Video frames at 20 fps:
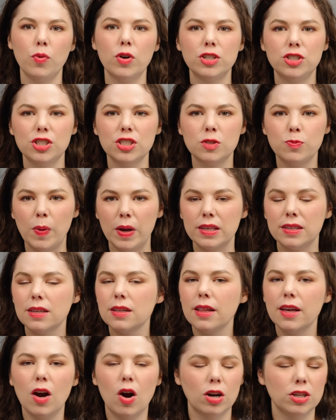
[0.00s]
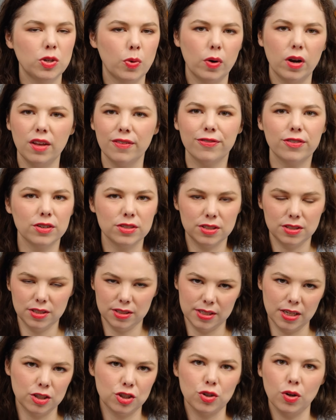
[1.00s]
which is basically our 21st
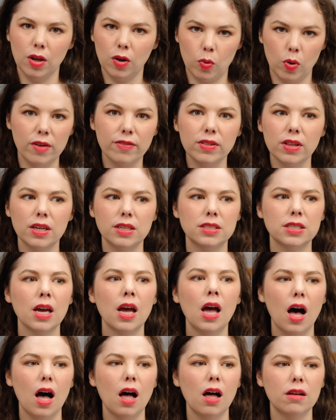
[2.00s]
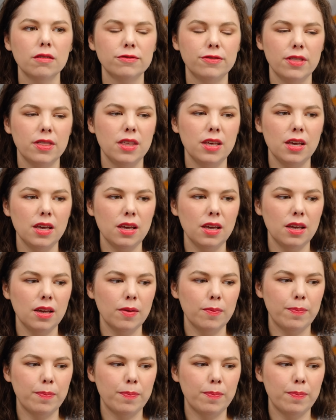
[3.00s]
century equivalent of the